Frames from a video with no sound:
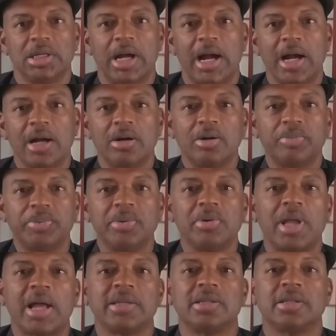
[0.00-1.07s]
I hope you
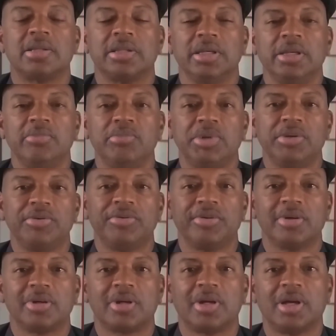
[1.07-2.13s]
like the theme
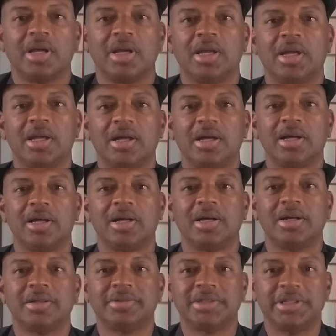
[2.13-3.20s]
music
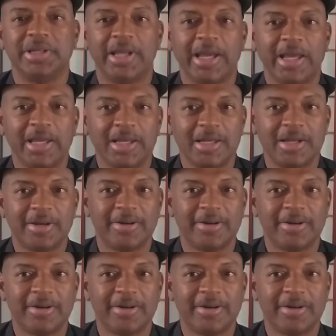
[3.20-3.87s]
today.